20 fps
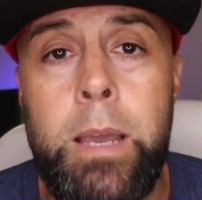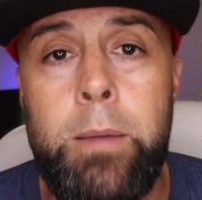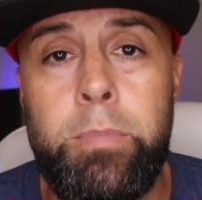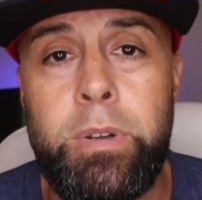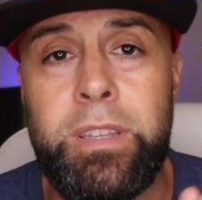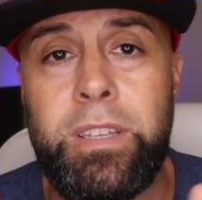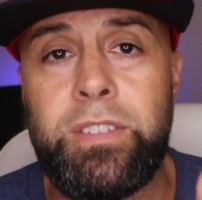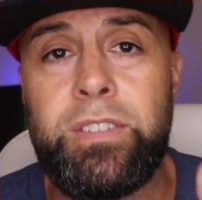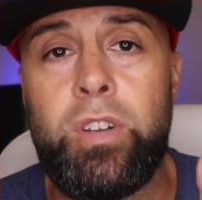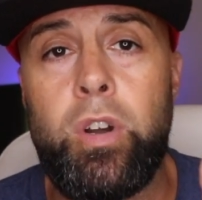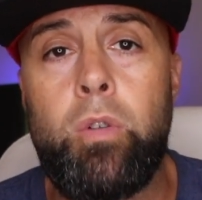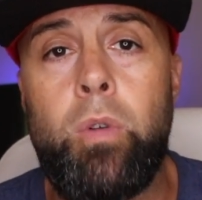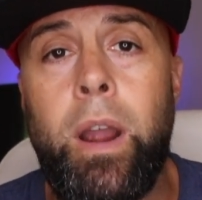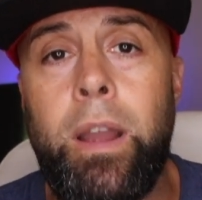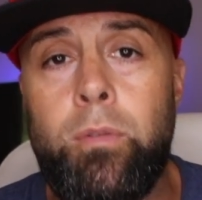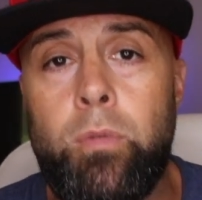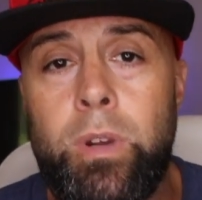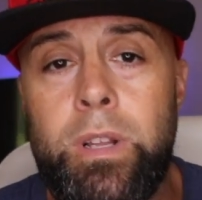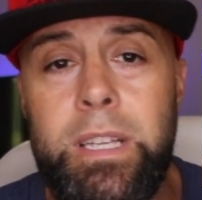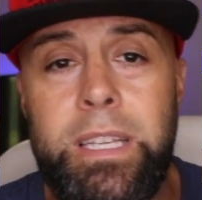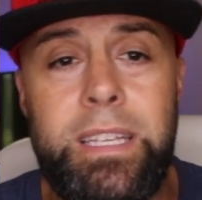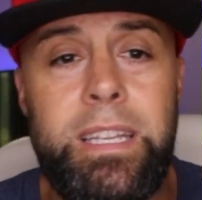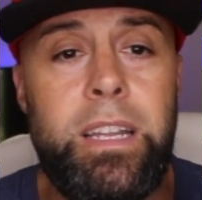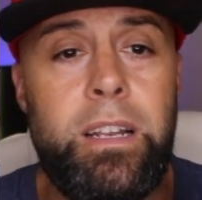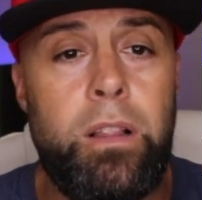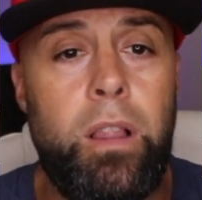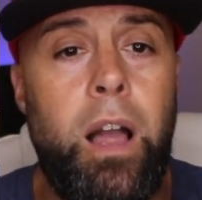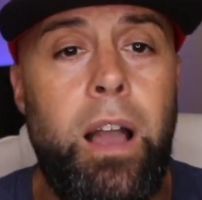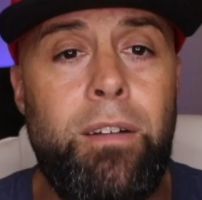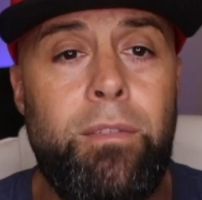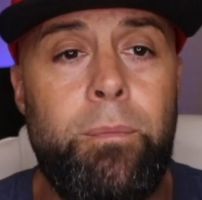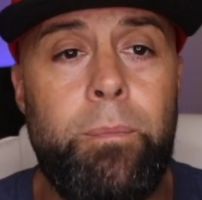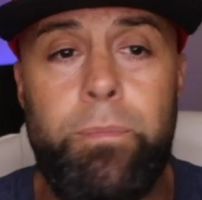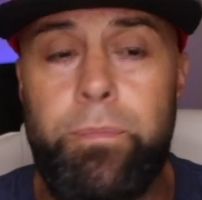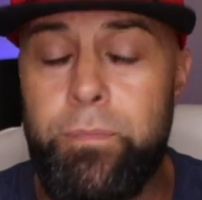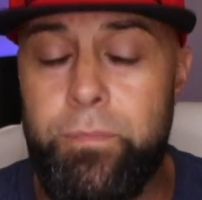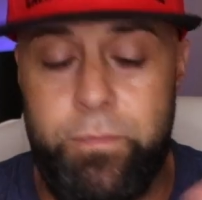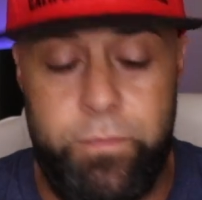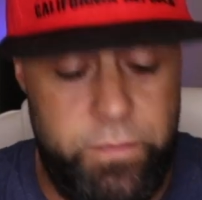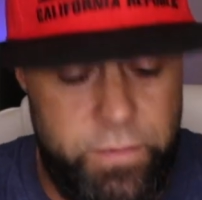But the psorite really did
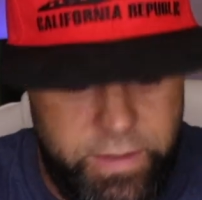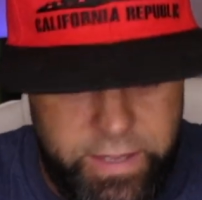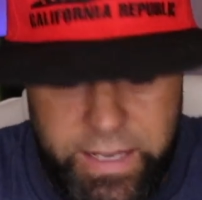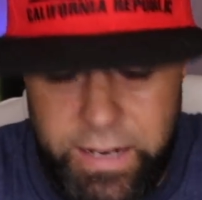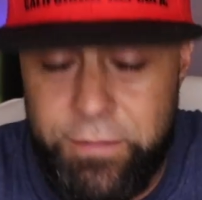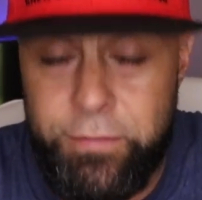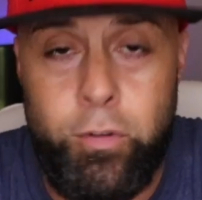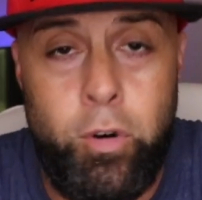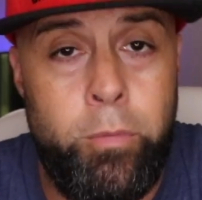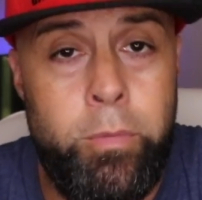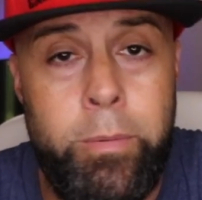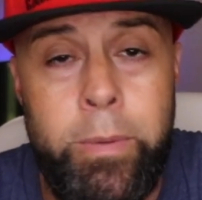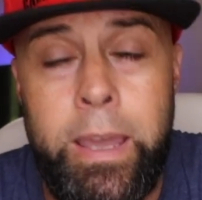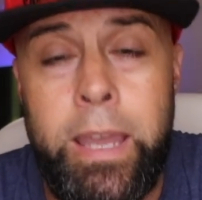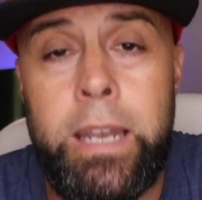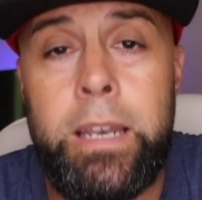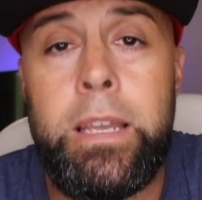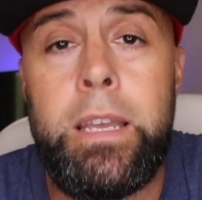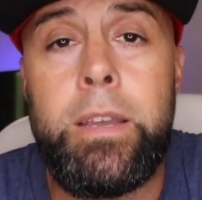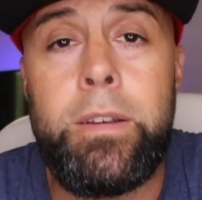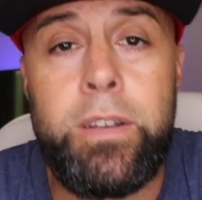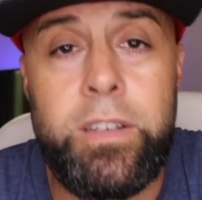it for me, man.